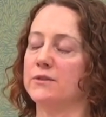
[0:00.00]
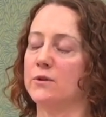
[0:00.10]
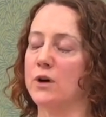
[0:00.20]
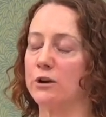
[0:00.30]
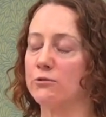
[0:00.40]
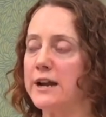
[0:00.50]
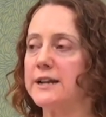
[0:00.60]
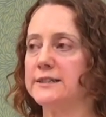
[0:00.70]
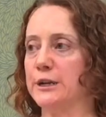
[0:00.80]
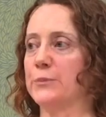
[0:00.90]
a great
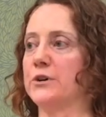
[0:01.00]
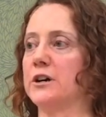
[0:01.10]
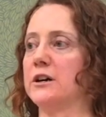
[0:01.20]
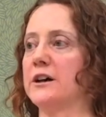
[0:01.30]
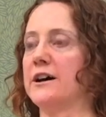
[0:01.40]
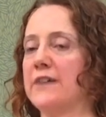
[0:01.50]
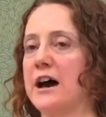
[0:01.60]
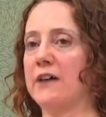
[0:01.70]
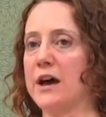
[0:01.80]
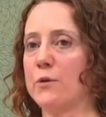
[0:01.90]
example of
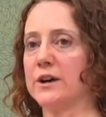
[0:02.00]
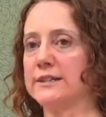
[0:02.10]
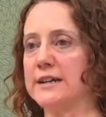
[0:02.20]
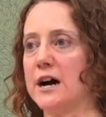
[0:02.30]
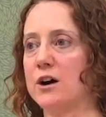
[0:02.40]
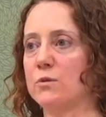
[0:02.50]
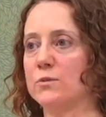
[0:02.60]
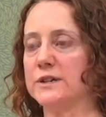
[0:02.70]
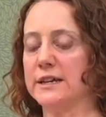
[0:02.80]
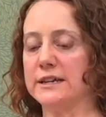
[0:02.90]
how that worked out
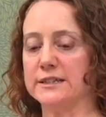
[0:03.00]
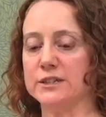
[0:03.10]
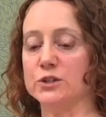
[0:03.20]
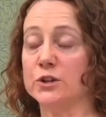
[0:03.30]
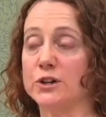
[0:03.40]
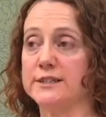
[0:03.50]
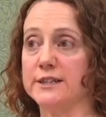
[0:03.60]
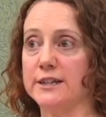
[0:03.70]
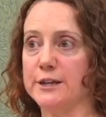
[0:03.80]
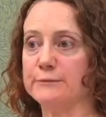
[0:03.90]
is in New York
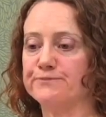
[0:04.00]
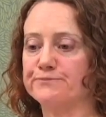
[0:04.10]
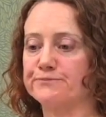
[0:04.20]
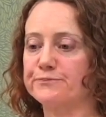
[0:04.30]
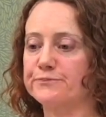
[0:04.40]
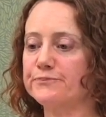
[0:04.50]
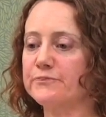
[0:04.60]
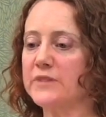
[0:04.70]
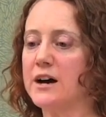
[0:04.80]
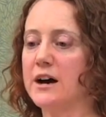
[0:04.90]
City.
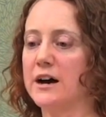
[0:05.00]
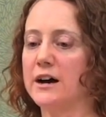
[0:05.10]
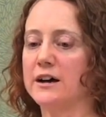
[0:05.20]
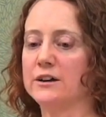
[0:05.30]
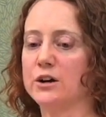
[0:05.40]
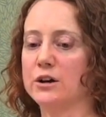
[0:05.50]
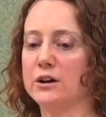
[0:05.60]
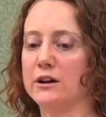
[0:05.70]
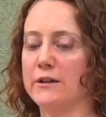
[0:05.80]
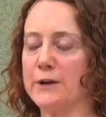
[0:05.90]
A
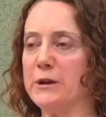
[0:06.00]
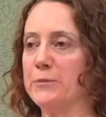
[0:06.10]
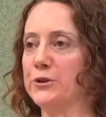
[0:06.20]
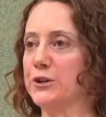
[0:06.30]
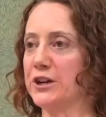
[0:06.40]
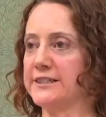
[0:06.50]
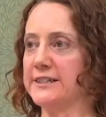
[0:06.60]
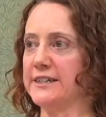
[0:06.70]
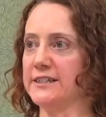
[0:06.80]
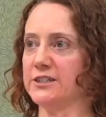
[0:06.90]
lot of people in New York
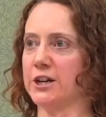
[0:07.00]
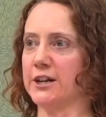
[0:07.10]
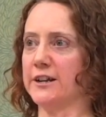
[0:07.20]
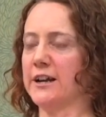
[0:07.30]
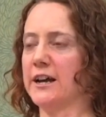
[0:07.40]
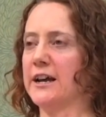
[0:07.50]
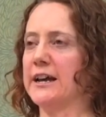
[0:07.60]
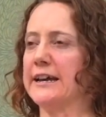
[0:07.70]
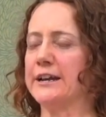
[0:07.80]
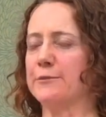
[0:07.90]
City started
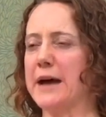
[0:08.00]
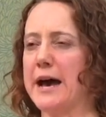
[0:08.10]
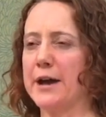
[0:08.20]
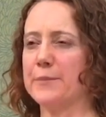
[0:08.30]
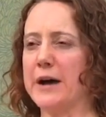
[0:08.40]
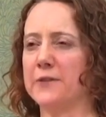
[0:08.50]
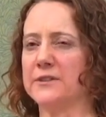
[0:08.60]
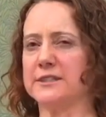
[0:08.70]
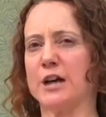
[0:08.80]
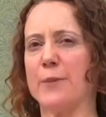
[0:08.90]
getting mad about the
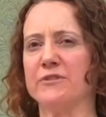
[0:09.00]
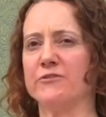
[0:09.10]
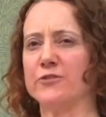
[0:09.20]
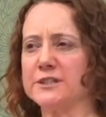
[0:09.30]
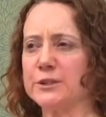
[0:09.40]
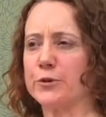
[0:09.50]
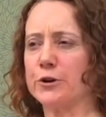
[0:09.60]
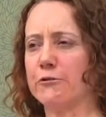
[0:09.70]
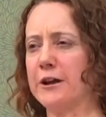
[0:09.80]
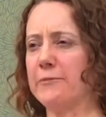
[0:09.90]
stop and frisk
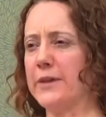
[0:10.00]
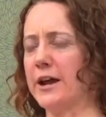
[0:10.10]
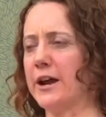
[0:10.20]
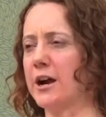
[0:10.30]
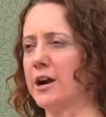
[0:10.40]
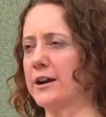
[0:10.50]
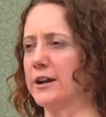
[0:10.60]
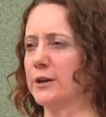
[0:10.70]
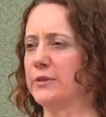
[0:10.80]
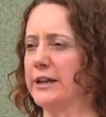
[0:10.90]
program there
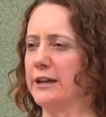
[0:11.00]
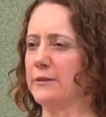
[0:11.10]
and complaining